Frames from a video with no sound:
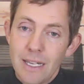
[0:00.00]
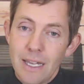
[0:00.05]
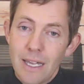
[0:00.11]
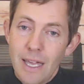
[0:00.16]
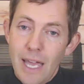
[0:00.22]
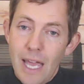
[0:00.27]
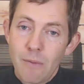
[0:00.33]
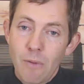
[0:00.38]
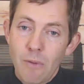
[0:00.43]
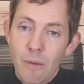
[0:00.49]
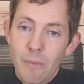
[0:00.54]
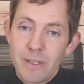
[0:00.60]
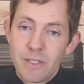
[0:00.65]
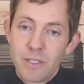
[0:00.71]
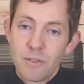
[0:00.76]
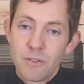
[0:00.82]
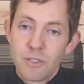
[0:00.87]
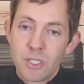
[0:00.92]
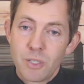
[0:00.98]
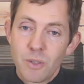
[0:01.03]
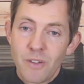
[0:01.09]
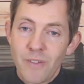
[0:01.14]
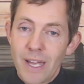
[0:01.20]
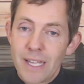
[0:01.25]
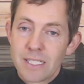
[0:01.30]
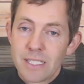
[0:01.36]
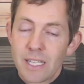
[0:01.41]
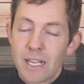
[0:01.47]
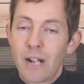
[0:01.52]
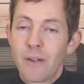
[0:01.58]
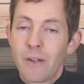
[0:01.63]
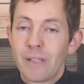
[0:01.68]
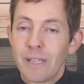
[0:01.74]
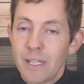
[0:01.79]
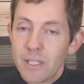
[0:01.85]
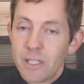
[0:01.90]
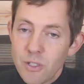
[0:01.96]
and when we choose to invest in our
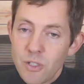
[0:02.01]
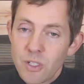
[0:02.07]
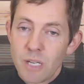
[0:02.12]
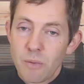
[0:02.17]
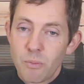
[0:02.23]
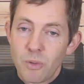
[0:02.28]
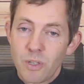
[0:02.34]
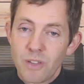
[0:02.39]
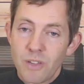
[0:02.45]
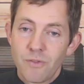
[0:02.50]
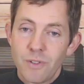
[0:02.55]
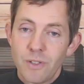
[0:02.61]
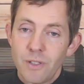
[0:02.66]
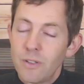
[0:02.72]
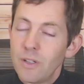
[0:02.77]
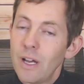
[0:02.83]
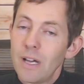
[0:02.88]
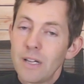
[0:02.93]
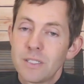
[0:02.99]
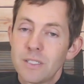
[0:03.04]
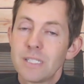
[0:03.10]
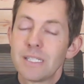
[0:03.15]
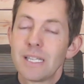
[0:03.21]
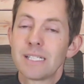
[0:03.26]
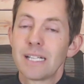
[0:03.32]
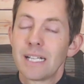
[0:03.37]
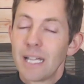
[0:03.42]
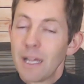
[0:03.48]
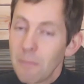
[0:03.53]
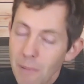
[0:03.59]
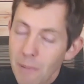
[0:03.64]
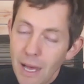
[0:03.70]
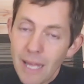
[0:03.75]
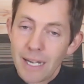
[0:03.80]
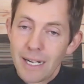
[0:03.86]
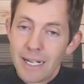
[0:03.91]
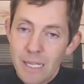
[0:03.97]
relationship with food, not just as a
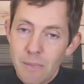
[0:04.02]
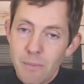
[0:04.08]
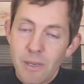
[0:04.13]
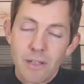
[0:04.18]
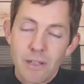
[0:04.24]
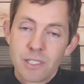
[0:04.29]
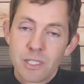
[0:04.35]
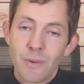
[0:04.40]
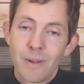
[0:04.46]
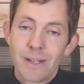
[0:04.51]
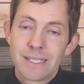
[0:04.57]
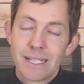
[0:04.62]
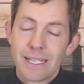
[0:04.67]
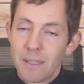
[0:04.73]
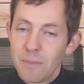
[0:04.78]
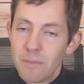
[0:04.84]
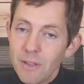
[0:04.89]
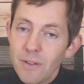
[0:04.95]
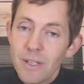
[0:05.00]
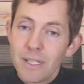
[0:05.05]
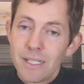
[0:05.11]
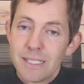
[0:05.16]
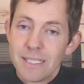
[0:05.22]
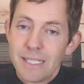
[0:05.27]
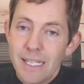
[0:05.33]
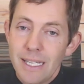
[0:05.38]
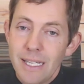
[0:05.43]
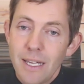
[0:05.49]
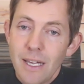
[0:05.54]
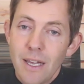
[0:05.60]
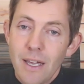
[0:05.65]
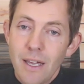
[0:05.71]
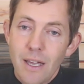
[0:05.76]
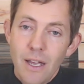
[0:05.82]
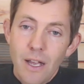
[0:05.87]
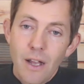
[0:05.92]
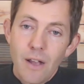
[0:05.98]
commodity, but also as a community,
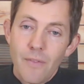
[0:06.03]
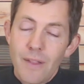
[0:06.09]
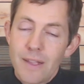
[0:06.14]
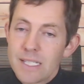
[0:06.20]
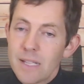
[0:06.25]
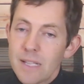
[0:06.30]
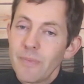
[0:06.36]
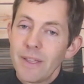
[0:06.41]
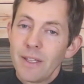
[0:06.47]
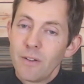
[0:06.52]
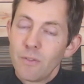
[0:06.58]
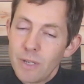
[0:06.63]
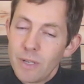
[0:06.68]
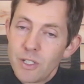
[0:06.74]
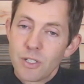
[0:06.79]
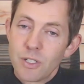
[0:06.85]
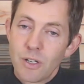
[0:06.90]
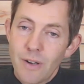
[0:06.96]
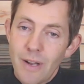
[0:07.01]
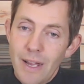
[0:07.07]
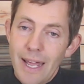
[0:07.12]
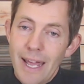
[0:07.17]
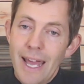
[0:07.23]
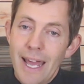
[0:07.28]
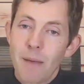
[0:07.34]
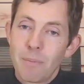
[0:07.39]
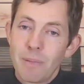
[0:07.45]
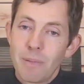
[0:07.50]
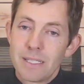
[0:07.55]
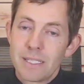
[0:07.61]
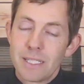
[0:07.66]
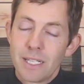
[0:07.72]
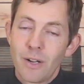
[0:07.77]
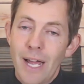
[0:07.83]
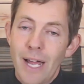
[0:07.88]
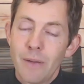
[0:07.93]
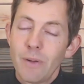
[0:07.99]
then something richer happens.
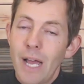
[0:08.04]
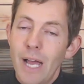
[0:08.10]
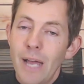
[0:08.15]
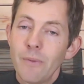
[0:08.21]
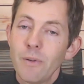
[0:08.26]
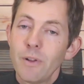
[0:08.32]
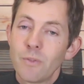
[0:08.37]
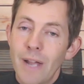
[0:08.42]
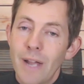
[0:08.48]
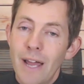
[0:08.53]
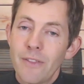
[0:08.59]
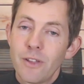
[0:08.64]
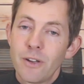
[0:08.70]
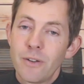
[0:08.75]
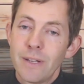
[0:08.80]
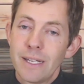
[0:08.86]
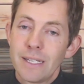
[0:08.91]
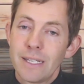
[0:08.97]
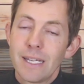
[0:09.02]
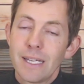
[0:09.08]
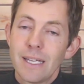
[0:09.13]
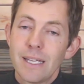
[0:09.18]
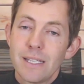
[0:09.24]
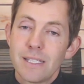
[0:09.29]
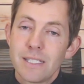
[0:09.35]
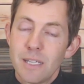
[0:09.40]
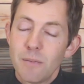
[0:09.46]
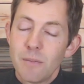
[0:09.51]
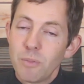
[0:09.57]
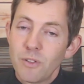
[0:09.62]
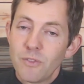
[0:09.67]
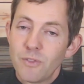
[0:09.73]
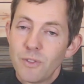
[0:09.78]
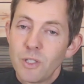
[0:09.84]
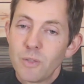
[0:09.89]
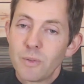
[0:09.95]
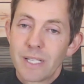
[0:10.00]
I would rather eat simple
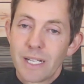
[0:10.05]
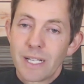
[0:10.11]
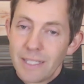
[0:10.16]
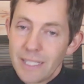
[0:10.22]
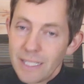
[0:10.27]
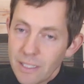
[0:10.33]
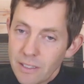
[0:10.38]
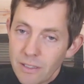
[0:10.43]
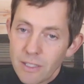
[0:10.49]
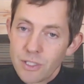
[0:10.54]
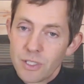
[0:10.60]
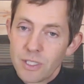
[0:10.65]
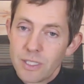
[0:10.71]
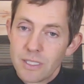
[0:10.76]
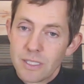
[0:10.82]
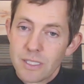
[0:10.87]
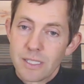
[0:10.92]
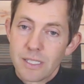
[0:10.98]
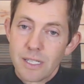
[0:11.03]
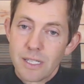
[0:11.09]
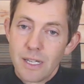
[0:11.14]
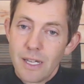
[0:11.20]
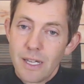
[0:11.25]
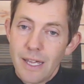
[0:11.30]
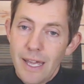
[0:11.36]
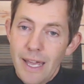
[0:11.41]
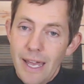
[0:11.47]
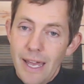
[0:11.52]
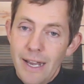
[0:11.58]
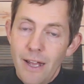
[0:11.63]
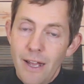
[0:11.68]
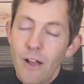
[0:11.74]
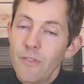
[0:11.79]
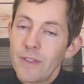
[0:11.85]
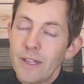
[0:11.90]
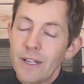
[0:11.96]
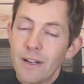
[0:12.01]
food with a clean conscience and a
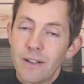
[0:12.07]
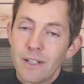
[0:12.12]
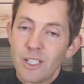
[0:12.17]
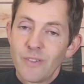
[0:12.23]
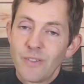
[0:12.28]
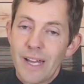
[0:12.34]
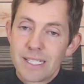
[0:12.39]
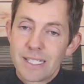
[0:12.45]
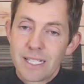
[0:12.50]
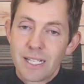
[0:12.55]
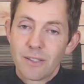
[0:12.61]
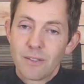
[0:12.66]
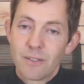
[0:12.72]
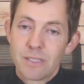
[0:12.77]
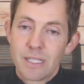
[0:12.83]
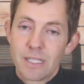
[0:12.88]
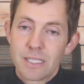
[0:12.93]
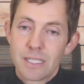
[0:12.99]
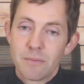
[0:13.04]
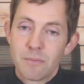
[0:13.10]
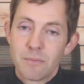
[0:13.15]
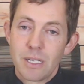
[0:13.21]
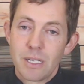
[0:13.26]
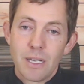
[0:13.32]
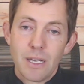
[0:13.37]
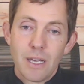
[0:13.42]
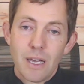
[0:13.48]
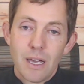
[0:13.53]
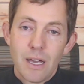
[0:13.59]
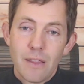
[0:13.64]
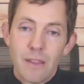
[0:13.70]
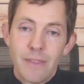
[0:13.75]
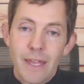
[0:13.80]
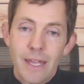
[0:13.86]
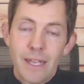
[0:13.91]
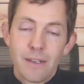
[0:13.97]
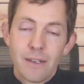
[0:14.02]
healthy cardiovascular system
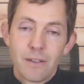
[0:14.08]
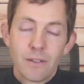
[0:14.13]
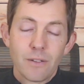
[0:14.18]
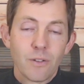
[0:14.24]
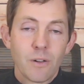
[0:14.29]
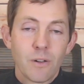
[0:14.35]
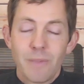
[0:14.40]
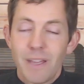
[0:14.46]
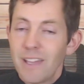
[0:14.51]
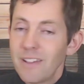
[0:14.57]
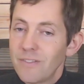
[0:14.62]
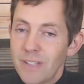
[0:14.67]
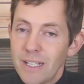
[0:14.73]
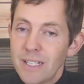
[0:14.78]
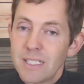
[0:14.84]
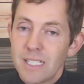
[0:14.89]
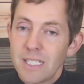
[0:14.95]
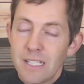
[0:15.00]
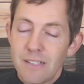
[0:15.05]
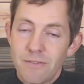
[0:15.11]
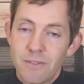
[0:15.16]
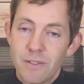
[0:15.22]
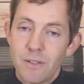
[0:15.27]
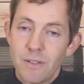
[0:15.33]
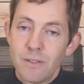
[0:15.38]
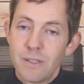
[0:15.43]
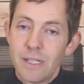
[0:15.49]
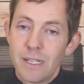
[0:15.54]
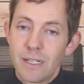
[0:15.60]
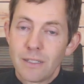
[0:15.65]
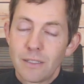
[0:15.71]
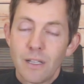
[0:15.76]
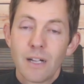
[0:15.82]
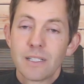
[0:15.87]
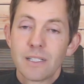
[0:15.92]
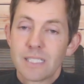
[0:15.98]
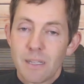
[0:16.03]
than gourmet fancy food that
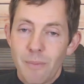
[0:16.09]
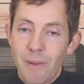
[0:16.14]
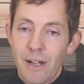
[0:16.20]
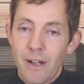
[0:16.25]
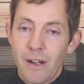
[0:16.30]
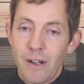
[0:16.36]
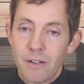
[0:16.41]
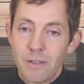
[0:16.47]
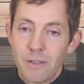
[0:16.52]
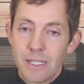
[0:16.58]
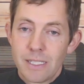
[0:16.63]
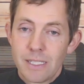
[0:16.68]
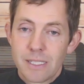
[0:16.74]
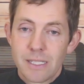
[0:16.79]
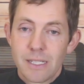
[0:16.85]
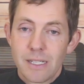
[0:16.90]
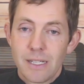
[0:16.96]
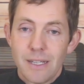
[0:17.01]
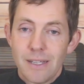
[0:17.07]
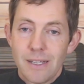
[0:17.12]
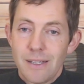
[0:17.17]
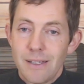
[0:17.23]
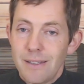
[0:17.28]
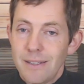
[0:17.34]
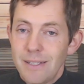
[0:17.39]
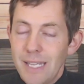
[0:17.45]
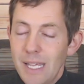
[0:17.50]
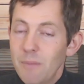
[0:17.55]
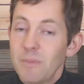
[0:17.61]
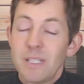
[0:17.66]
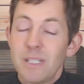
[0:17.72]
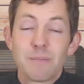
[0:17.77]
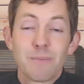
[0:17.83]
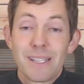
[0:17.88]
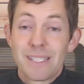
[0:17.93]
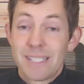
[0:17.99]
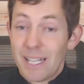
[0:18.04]
clogs up my arteries,
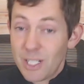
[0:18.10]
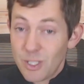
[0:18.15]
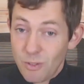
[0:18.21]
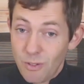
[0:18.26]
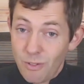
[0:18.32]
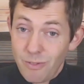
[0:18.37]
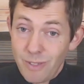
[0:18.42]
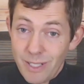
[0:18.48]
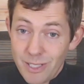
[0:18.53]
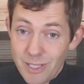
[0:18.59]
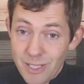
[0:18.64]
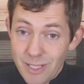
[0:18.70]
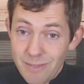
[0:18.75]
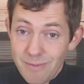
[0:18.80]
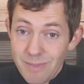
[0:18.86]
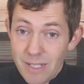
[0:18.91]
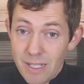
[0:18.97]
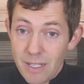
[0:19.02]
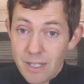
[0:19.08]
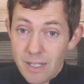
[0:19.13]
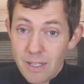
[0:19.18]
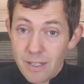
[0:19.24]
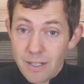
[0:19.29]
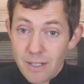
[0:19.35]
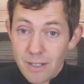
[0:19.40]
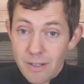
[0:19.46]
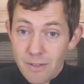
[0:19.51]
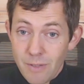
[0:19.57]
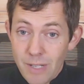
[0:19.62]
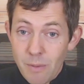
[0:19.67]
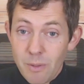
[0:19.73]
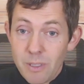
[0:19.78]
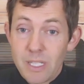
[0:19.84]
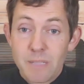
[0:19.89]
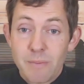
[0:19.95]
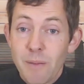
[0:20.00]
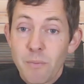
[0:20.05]
damages my sexual function,
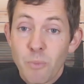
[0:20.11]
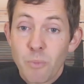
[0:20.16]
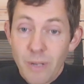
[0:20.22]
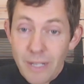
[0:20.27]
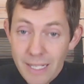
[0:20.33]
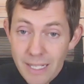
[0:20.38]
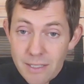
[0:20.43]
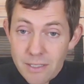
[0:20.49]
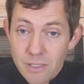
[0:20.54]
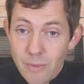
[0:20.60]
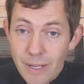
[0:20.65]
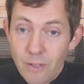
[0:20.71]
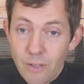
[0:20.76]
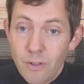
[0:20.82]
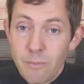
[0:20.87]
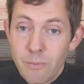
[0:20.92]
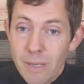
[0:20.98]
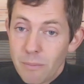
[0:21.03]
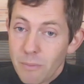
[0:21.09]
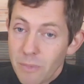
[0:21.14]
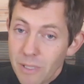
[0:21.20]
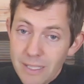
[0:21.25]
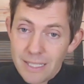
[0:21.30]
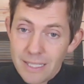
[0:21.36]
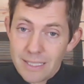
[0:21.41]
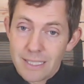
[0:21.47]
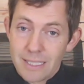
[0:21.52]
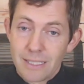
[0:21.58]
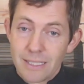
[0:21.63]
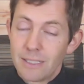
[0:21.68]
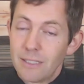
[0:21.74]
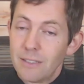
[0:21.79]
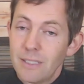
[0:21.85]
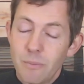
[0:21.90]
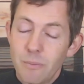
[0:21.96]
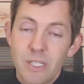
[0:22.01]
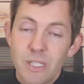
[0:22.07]
damages my brain so I don't remember things
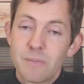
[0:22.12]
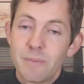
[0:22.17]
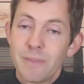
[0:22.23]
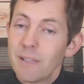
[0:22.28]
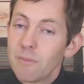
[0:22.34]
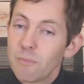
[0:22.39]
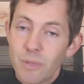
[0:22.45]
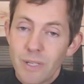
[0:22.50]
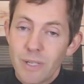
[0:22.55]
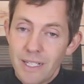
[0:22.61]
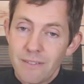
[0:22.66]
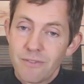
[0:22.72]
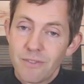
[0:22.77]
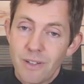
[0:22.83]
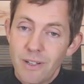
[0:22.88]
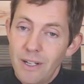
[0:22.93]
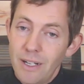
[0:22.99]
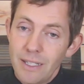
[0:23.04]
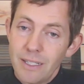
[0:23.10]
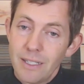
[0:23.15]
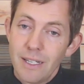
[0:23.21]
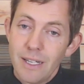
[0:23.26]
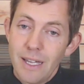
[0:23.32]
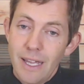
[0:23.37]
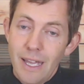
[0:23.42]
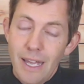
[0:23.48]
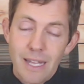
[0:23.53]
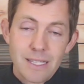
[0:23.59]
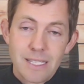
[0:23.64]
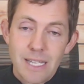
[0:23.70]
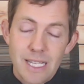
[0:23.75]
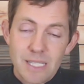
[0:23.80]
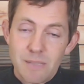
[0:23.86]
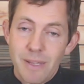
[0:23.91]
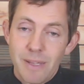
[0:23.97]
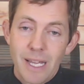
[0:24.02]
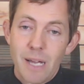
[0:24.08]
clearly, puts me in brain fog, and
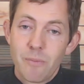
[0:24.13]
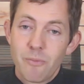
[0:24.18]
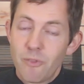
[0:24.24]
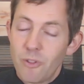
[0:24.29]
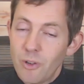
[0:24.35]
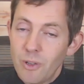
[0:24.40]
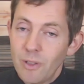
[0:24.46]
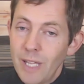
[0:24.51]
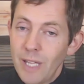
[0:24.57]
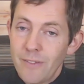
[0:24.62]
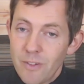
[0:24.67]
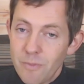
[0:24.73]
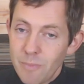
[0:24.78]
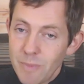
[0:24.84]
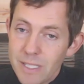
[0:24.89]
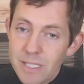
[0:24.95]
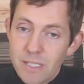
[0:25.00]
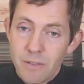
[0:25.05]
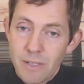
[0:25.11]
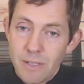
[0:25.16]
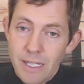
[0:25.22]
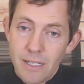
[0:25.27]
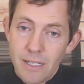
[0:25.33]
sets me up for a life of misery.